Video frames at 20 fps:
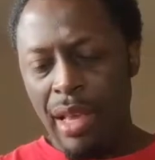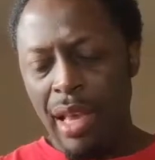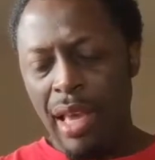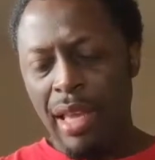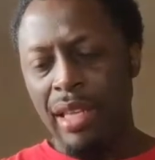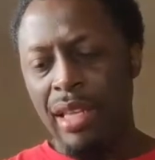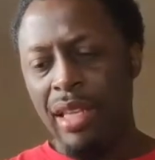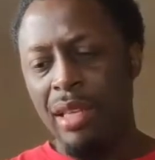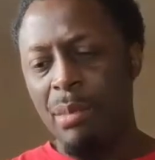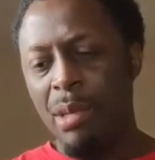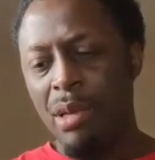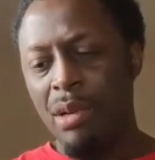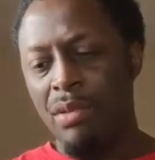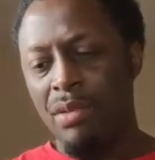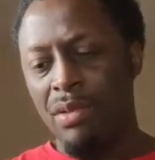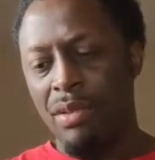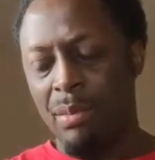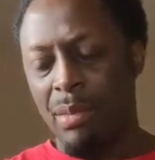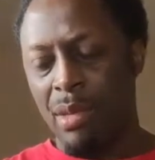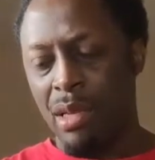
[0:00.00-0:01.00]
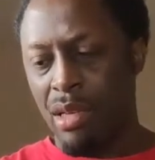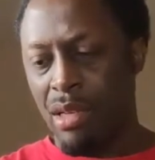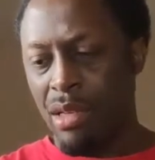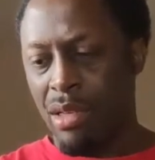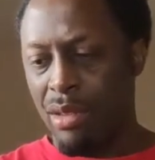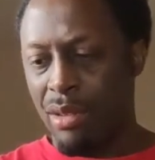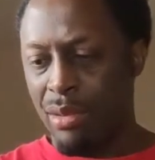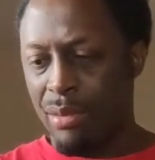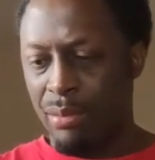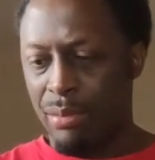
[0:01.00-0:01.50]
I got an email from a
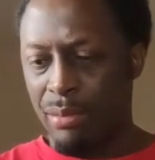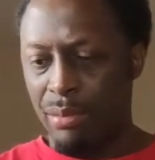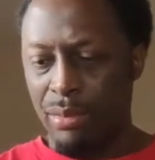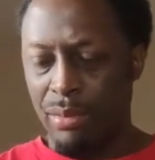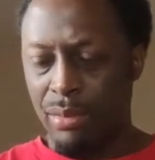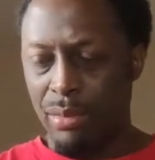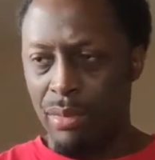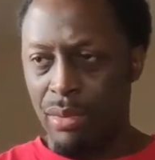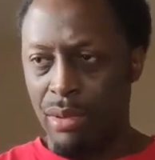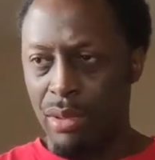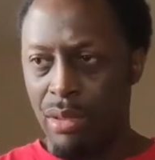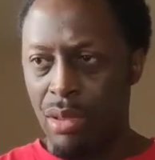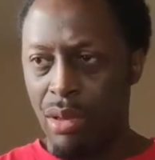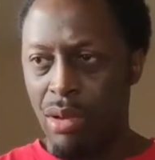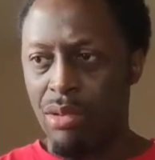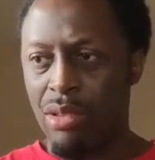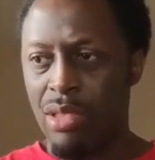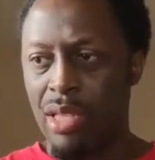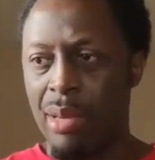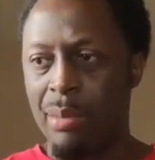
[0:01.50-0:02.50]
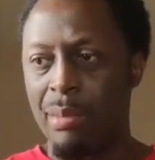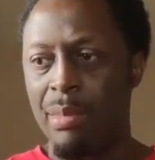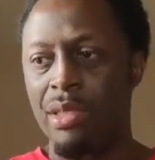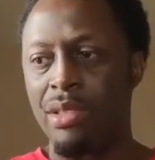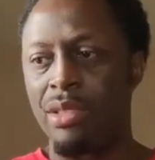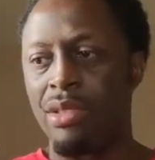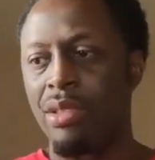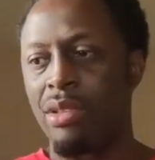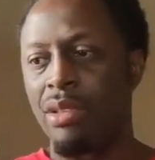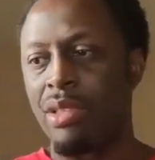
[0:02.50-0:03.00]
um, long-time
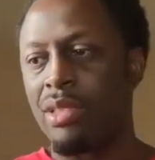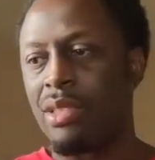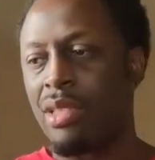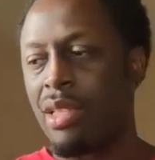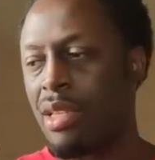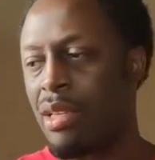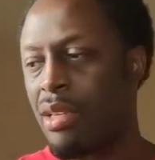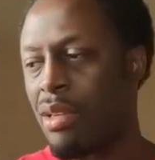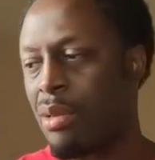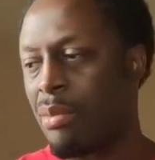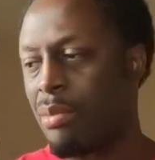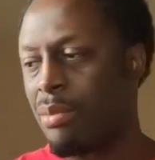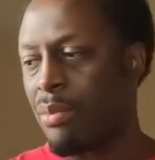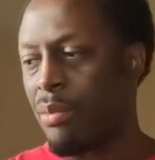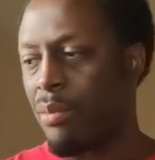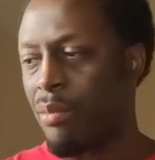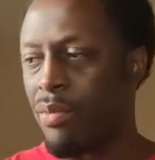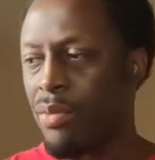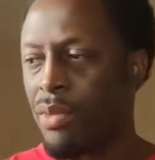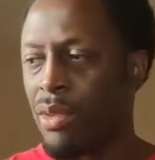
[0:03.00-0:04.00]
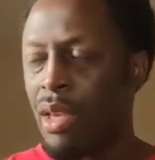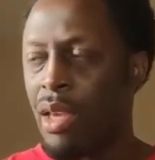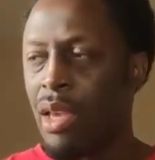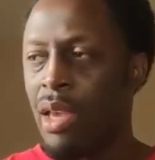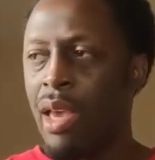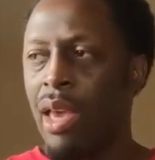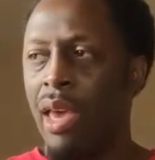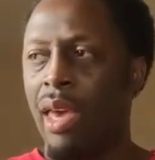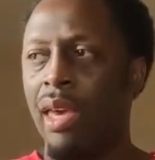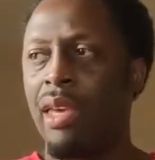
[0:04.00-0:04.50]
listener. He said, um,
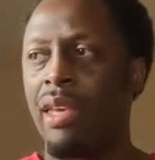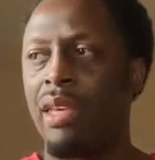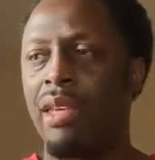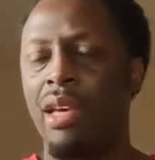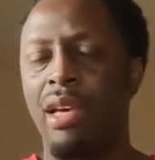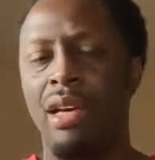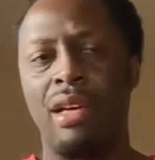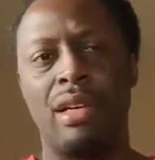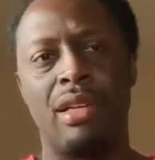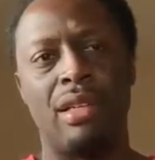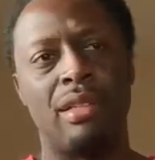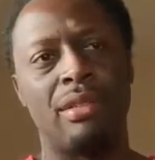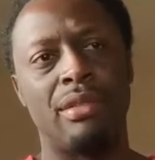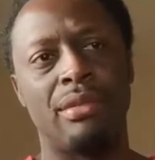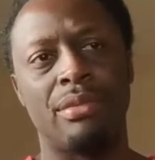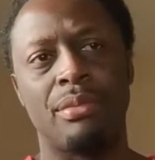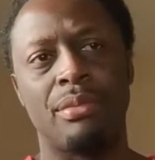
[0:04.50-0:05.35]
hey, uh,